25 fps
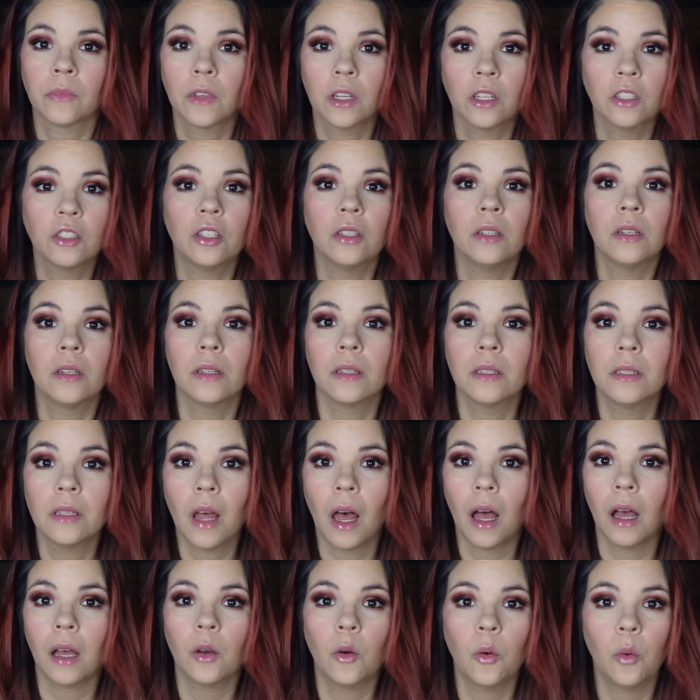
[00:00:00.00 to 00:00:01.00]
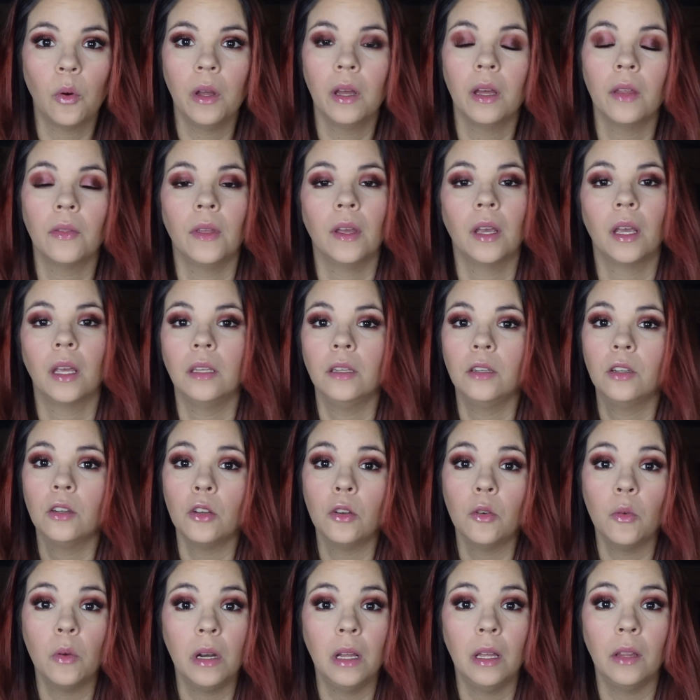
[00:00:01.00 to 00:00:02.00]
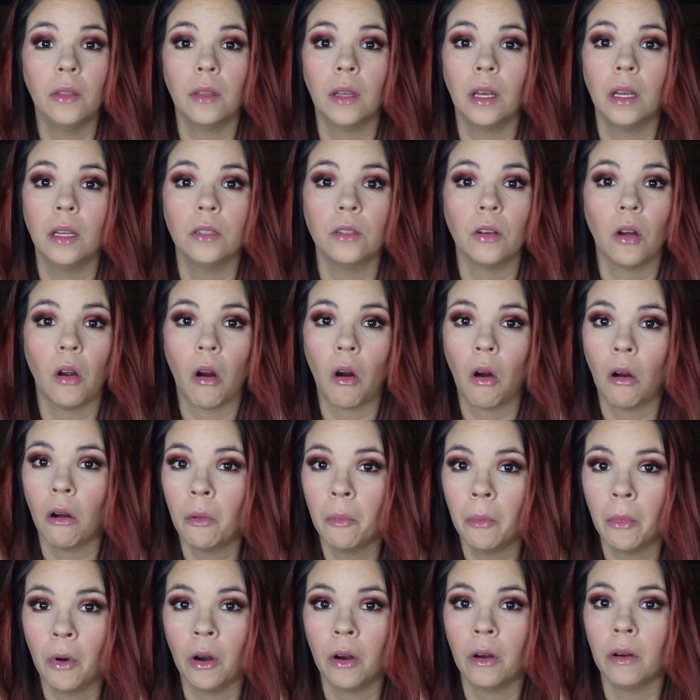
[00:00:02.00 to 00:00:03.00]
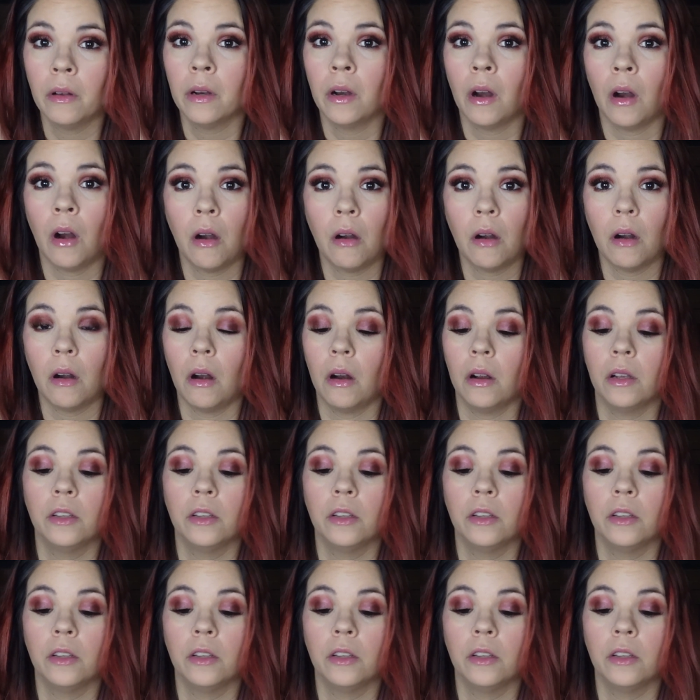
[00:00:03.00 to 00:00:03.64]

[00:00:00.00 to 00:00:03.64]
She does not quit. They can do anything to harm her and hurt her,